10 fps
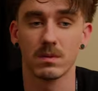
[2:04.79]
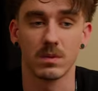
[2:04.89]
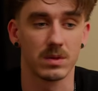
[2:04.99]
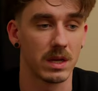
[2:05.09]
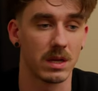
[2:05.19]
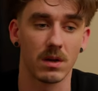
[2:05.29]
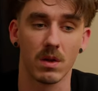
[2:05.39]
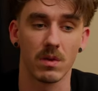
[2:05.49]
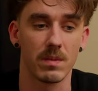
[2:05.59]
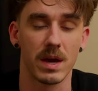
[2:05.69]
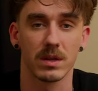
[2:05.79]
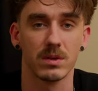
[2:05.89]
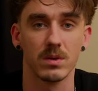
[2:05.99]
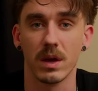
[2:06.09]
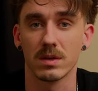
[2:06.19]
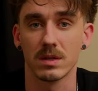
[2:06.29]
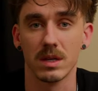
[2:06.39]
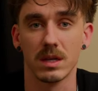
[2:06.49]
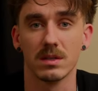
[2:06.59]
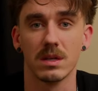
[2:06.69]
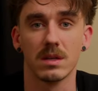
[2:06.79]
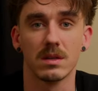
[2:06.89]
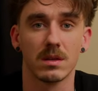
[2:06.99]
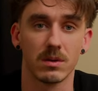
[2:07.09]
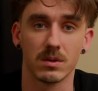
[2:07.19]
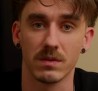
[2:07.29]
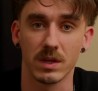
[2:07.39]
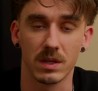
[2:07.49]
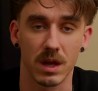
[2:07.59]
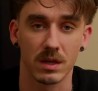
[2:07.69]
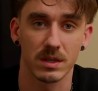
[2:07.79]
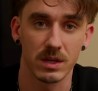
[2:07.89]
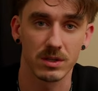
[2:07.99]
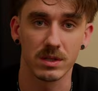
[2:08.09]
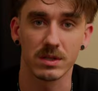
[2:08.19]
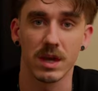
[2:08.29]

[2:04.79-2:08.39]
We'll take it all the way back, two thousand eighteen. I was living in Los Angeles,